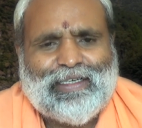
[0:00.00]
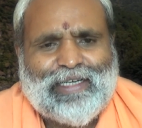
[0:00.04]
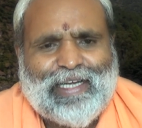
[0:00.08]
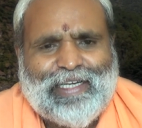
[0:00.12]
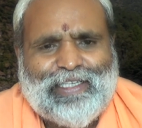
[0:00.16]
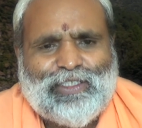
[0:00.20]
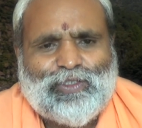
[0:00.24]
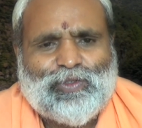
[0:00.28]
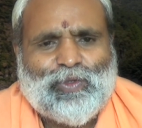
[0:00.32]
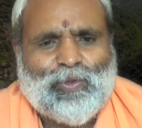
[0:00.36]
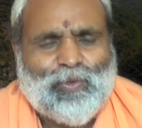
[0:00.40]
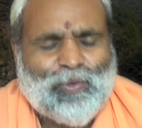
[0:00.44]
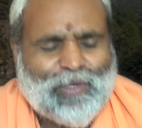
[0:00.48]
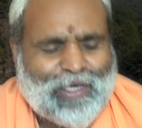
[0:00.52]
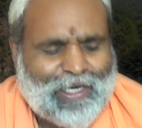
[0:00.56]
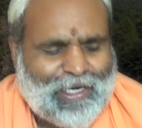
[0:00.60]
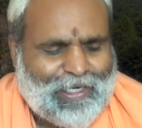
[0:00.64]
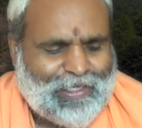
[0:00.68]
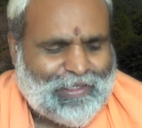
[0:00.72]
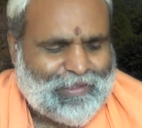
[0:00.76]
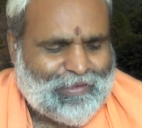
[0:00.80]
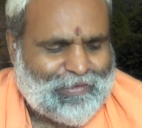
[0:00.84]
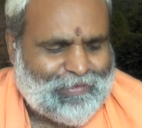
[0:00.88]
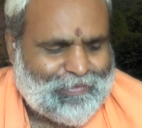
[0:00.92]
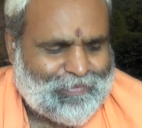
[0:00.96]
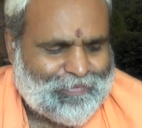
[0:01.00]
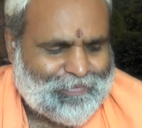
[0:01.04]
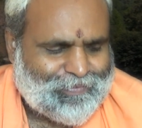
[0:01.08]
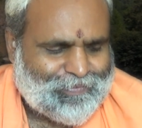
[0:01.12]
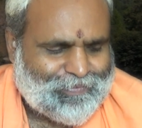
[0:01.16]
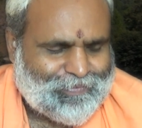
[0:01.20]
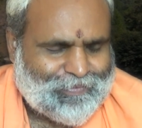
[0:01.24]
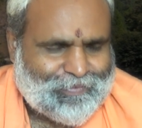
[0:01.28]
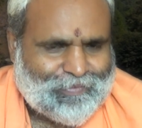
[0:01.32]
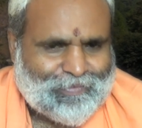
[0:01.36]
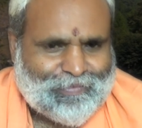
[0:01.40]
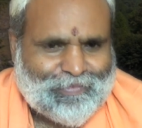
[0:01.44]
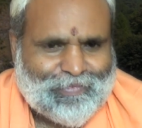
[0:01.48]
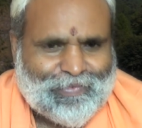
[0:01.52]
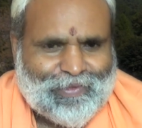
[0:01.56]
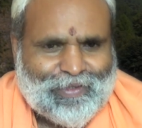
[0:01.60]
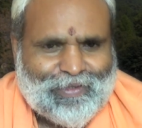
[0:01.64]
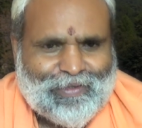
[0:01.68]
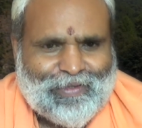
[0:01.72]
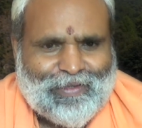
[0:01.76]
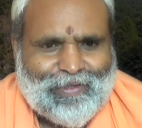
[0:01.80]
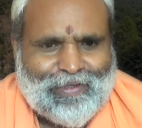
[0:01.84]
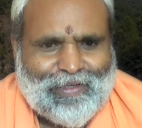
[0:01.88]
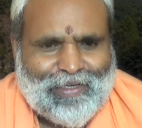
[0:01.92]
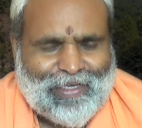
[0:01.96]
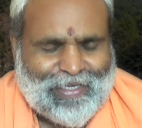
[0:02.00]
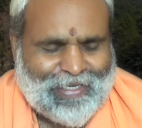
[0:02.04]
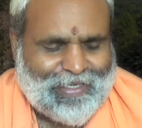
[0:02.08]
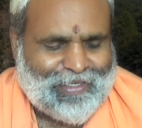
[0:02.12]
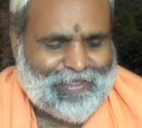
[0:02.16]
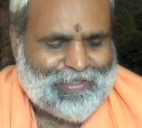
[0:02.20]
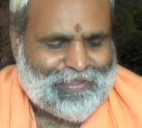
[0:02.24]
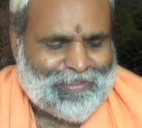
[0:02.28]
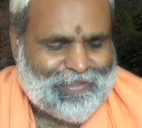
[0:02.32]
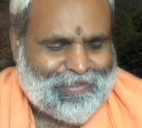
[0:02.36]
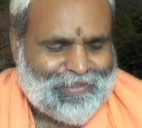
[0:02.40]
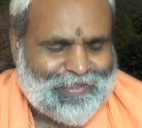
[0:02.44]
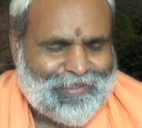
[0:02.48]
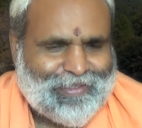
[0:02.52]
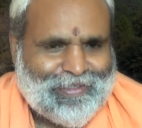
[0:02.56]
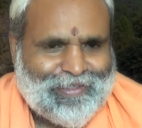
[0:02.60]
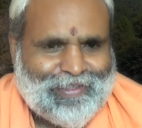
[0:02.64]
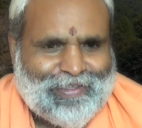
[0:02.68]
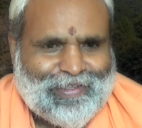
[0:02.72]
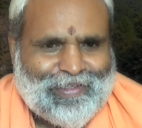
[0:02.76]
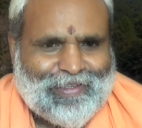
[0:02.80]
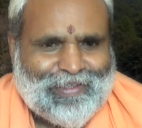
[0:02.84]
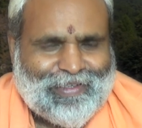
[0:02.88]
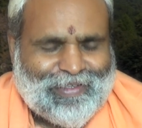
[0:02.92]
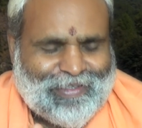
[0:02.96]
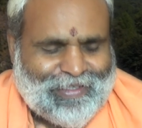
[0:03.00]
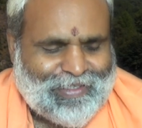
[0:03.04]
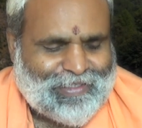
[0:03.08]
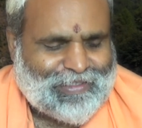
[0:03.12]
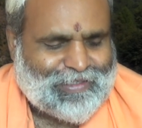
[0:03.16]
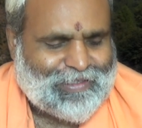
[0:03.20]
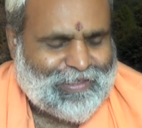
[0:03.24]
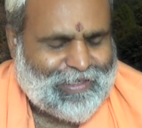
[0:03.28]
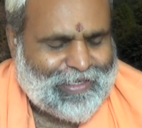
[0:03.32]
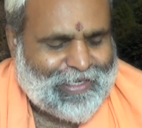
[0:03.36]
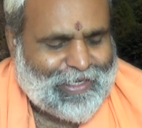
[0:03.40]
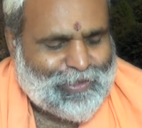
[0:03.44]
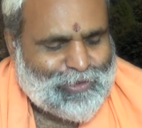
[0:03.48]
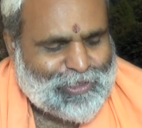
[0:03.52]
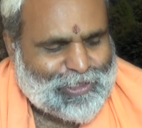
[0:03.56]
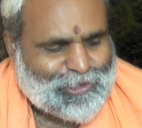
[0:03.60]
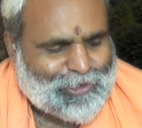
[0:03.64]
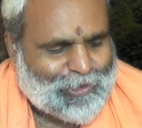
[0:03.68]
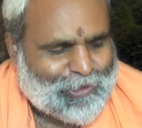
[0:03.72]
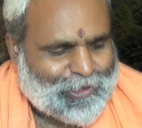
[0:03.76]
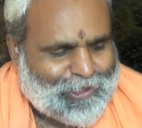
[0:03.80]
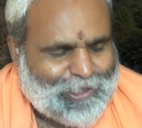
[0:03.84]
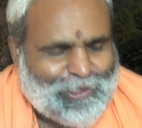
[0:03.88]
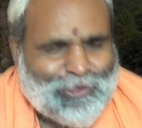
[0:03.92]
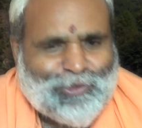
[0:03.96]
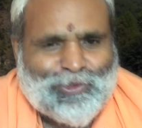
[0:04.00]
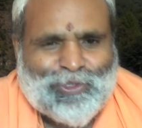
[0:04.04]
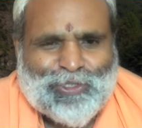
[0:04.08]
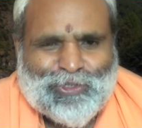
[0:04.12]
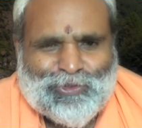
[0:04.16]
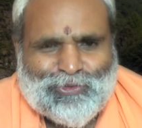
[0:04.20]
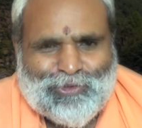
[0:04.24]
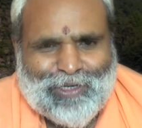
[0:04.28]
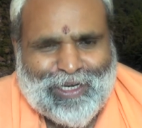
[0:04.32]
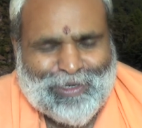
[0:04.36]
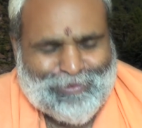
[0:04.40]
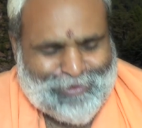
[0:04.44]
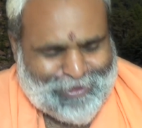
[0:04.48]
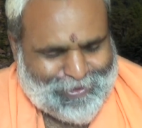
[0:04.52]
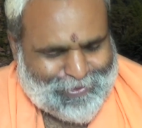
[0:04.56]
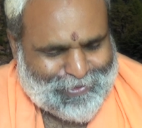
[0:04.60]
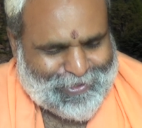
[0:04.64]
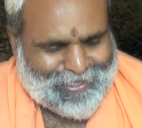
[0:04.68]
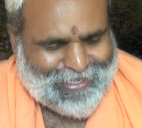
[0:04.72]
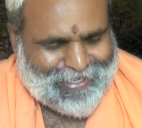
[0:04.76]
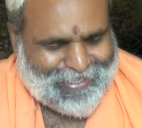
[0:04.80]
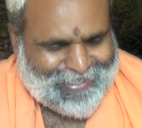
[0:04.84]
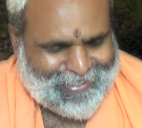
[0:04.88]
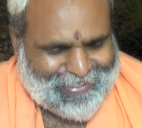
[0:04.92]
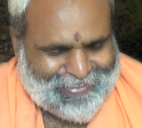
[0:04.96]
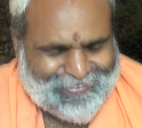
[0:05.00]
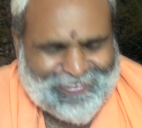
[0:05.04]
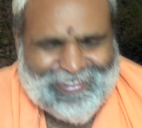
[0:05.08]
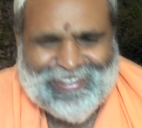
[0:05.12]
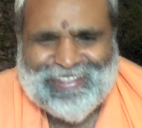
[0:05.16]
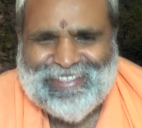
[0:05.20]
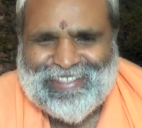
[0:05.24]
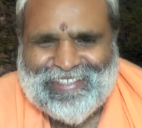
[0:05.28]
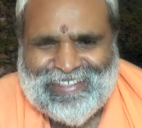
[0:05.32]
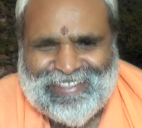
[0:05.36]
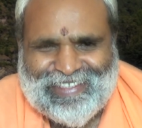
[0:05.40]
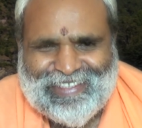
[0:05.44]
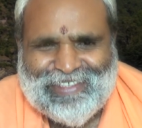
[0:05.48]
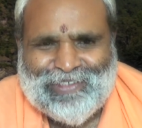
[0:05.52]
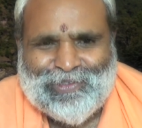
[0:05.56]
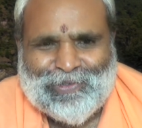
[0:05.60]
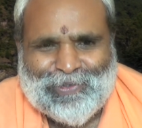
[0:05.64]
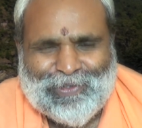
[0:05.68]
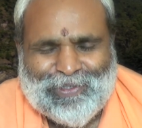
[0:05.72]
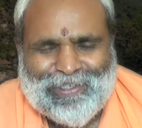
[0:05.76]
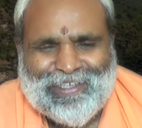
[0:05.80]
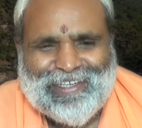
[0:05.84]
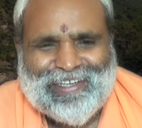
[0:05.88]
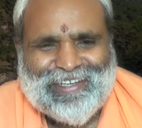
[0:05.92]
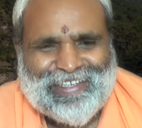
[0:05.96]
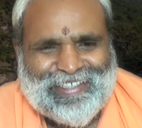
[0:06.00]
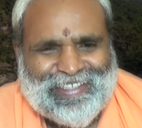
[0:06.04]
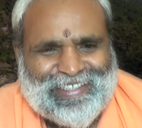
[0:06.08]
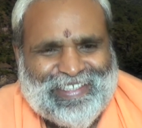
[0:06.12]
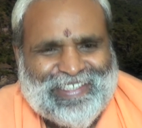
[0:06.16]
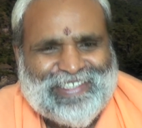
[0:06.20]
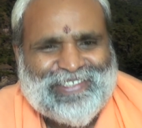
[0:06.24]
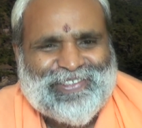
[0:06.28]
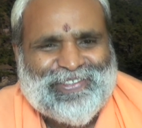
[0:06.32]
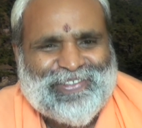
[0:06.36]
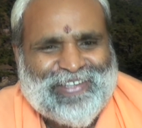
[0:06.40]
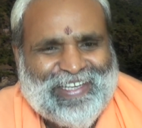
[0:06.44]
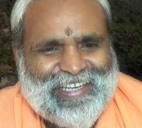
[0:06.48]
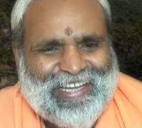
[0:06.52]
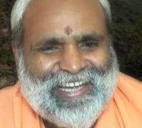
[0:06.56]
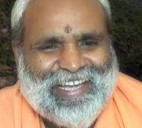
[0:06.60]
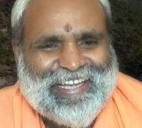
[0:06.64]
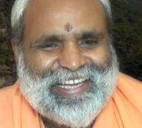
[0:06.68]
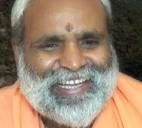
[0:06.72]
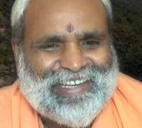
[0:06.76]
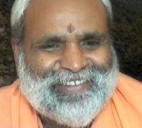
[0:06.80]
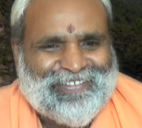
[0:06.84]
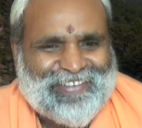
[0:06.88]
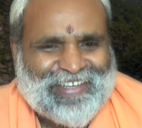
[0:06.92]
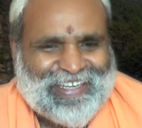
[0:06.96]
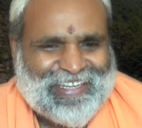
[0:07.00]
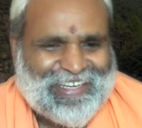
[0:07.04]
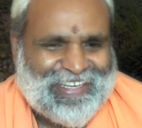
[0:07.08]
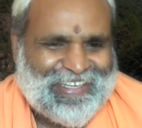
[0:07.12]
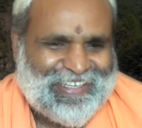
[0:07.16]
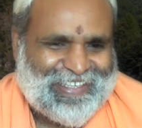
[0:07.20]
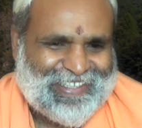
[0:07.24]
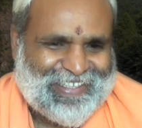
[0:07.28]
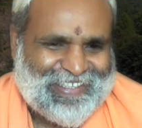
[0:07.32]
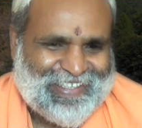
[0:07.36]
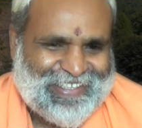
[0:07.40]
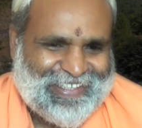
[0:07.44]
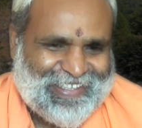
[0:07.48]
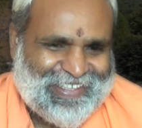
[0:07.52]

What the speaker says: nice to look at. Like yesterday I was talking to a Swami, okay? Because this is, you know, contextually I can bring it.